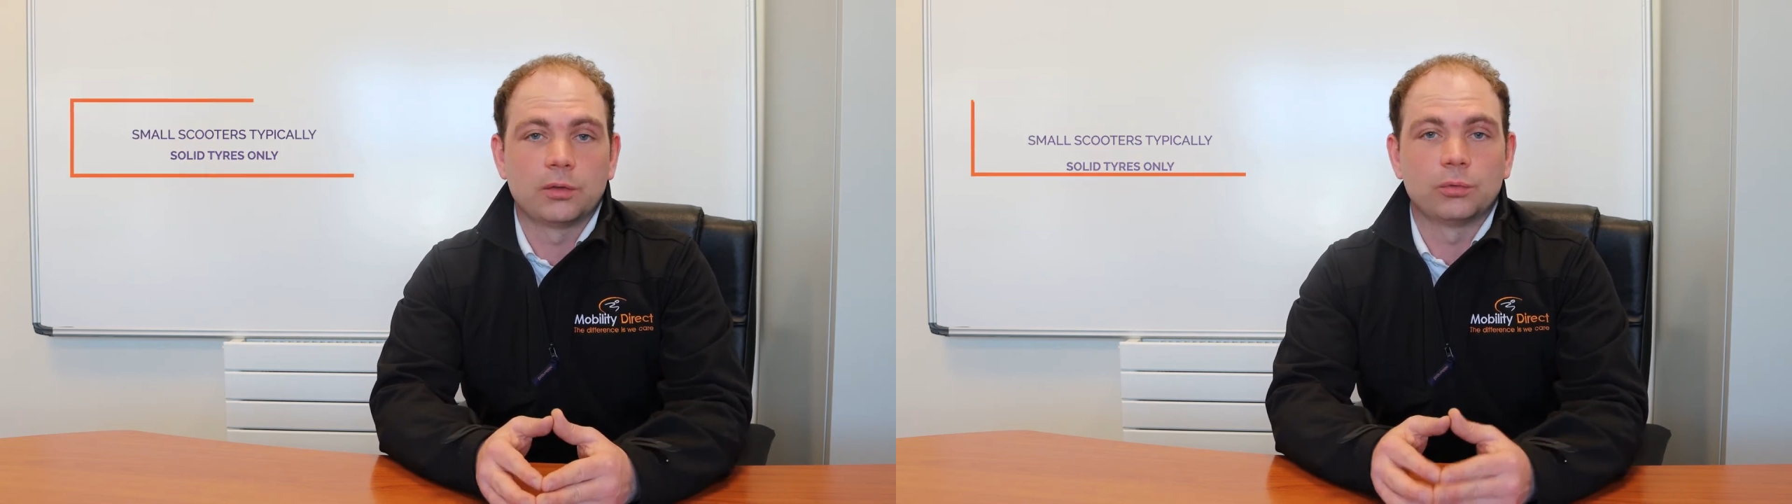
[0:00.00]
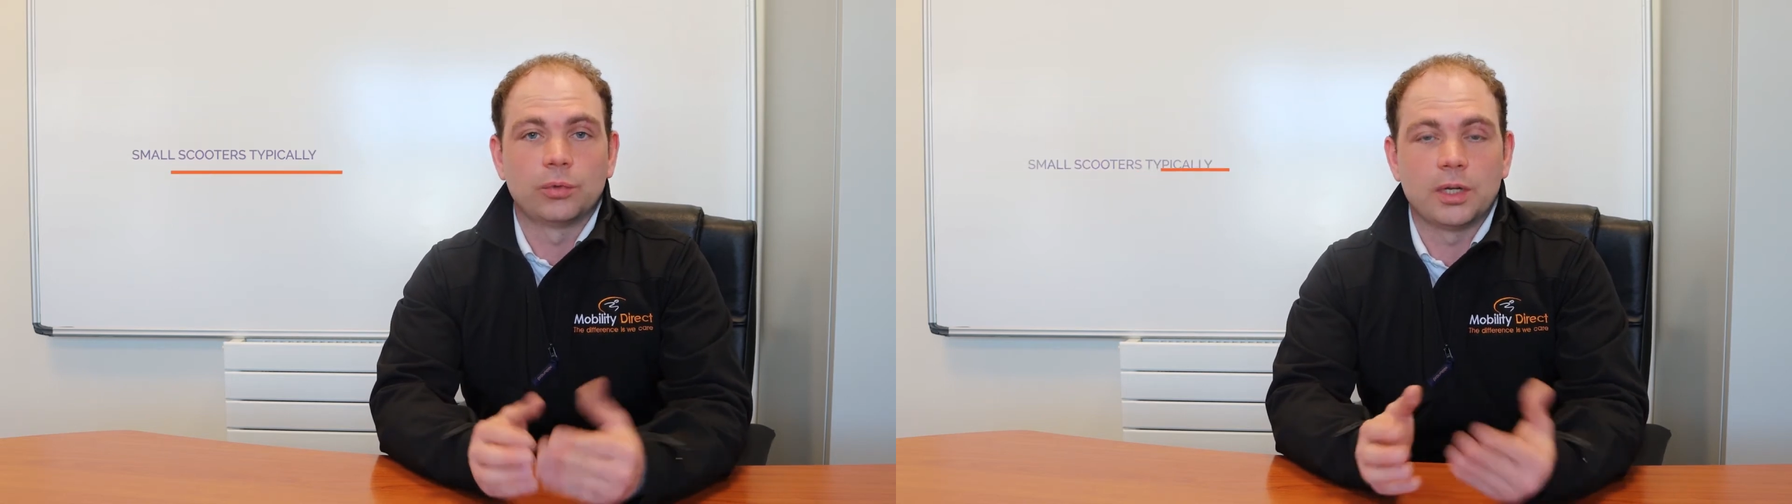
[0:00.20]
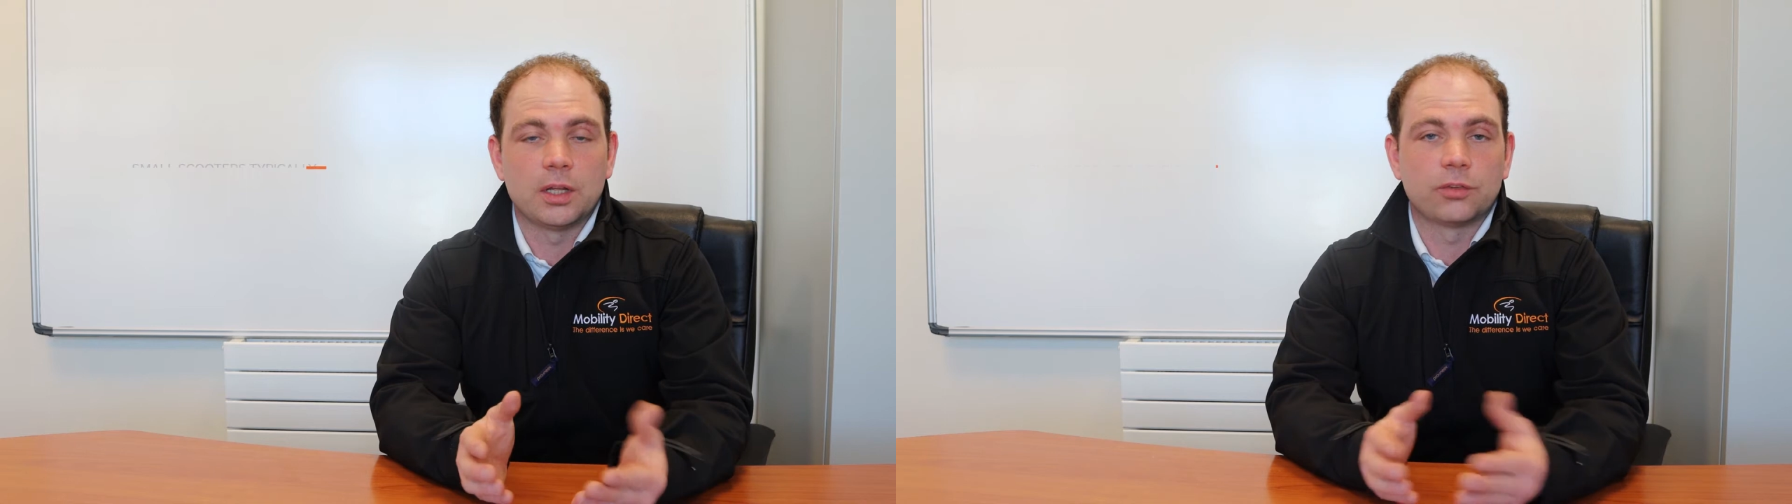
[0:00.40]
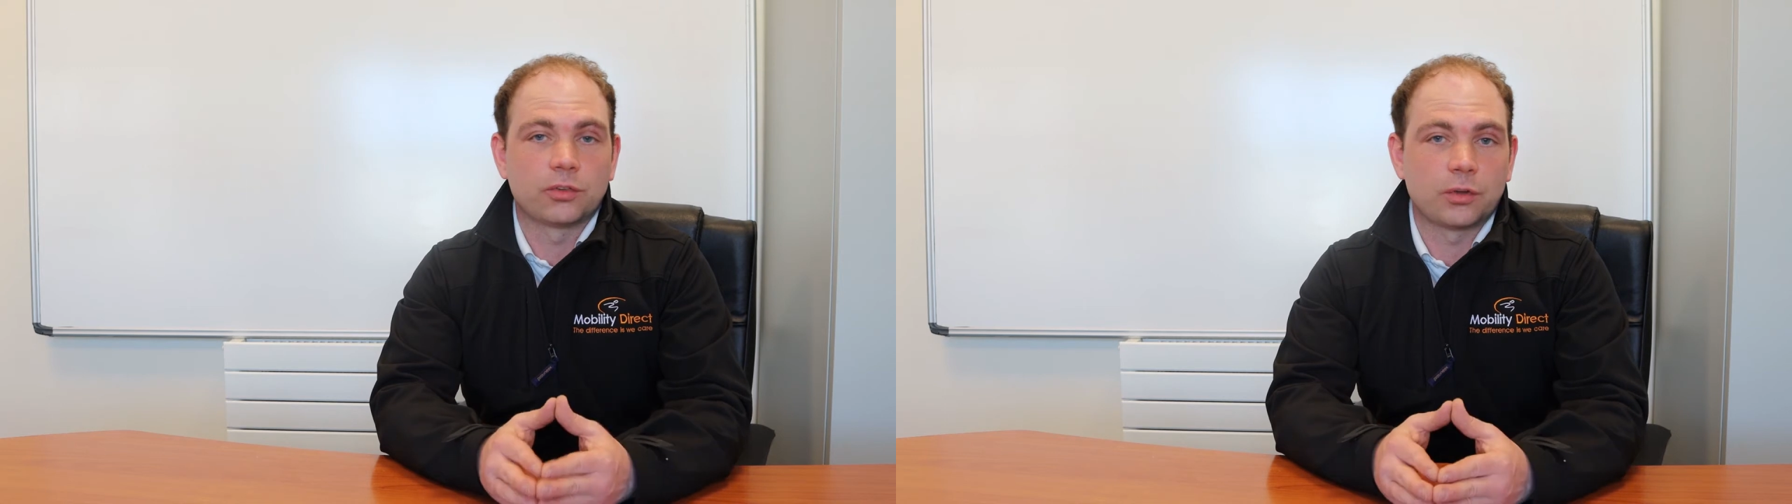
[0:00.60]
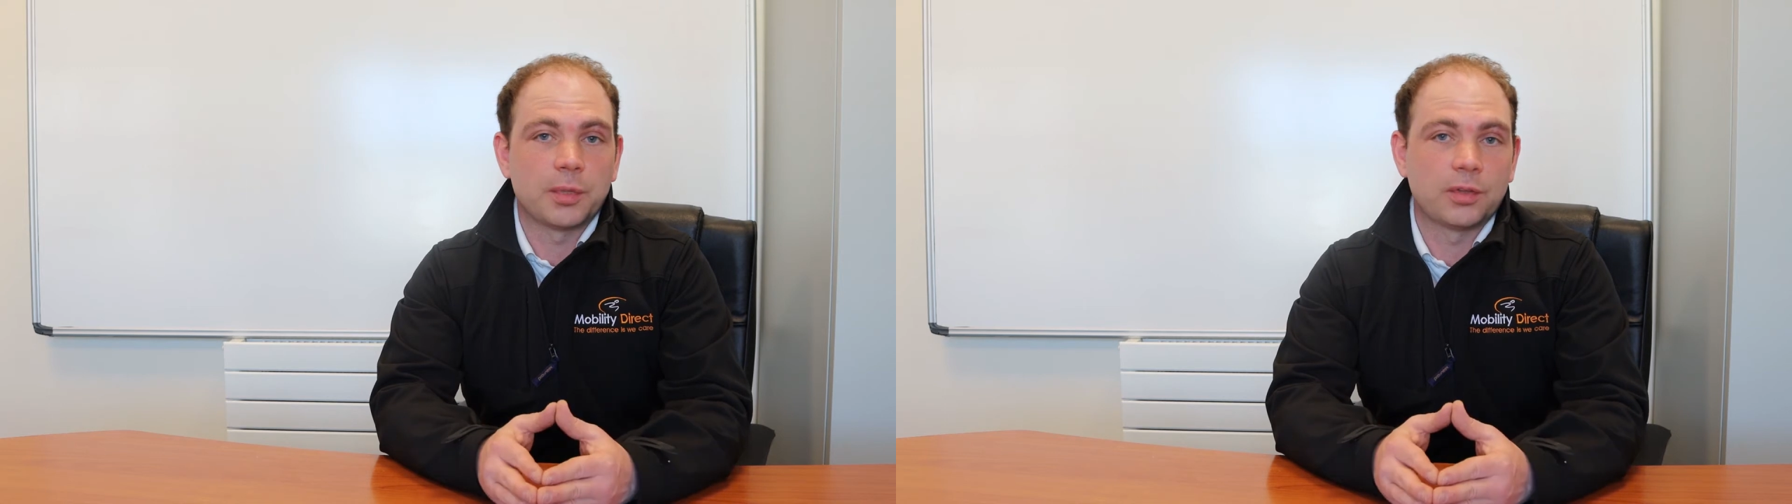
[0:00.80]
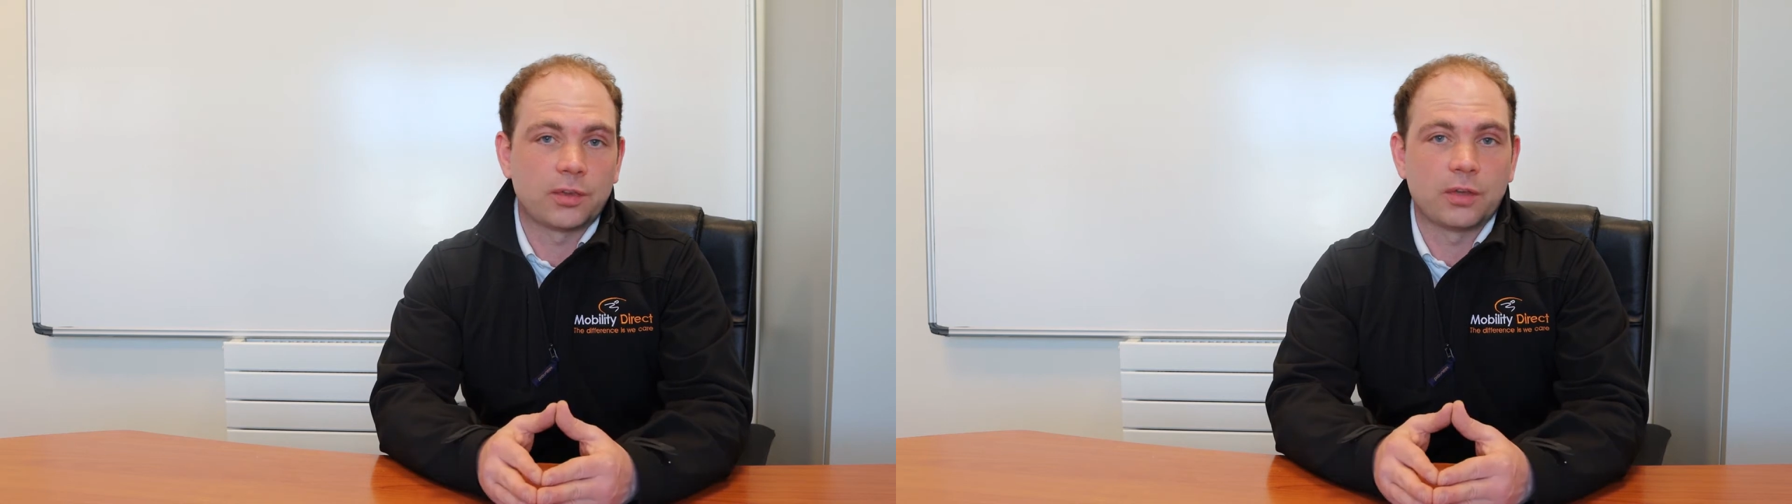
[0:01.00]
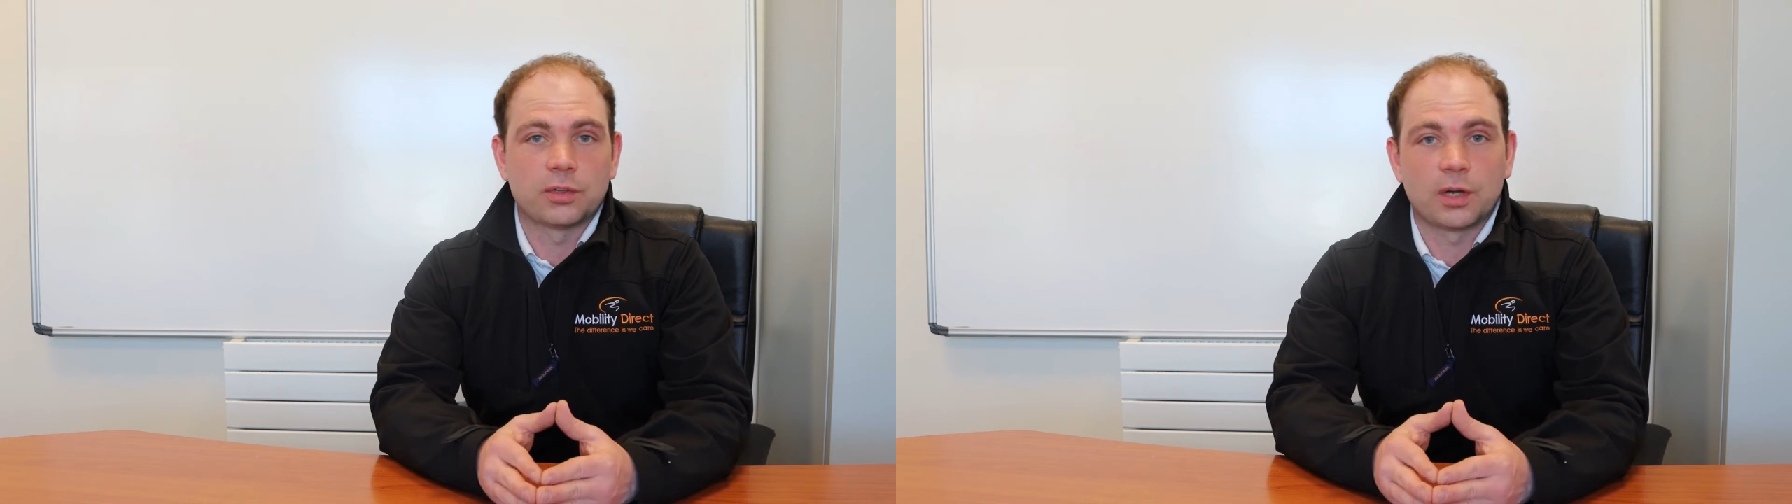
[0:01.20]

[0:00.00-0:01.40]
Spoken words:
really it's just the mid-size